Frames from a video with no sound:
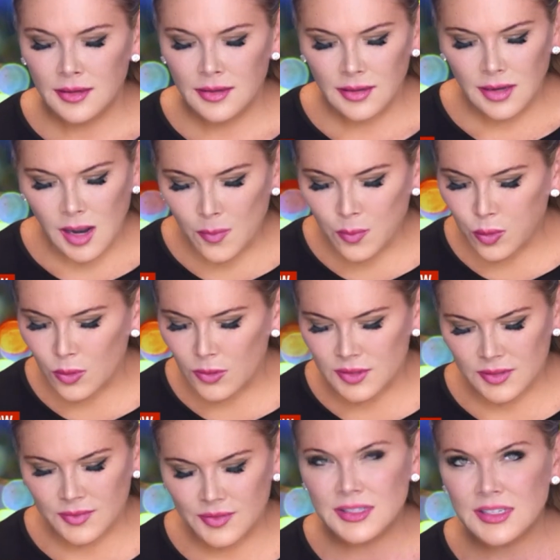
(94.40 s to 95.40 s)

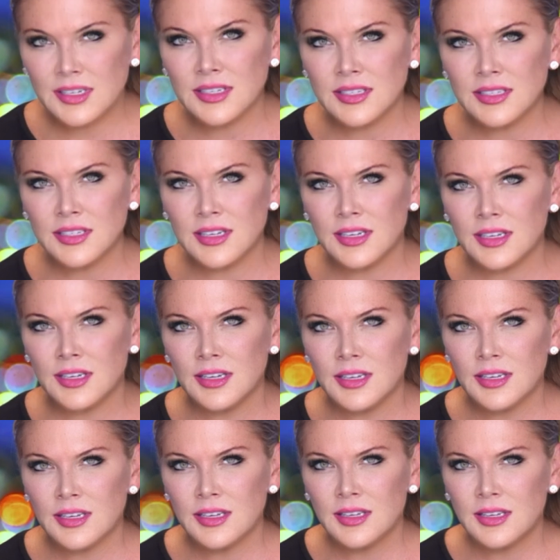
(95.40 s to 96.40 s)
Upwards of 60
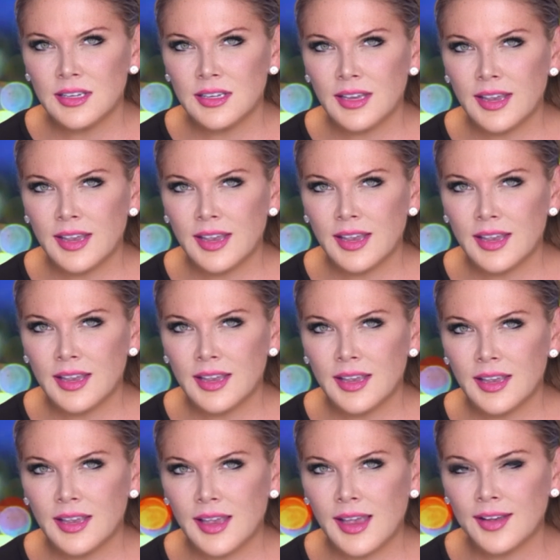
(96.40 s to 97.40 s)

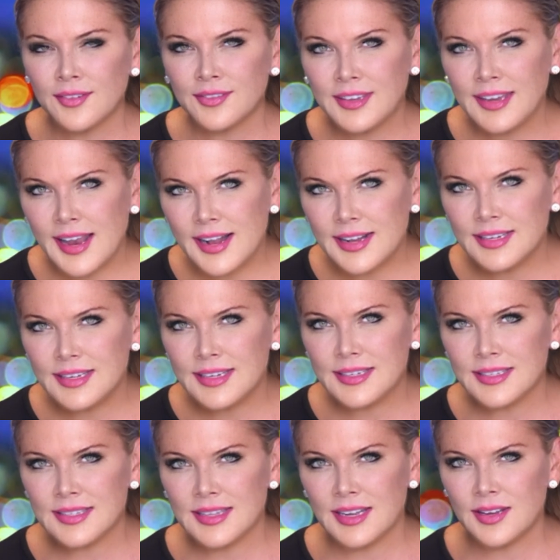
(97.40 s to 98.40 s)

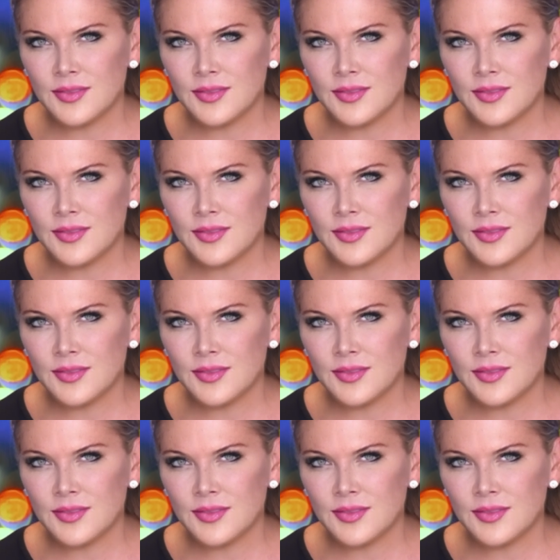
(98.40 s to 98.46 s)
Afghanis that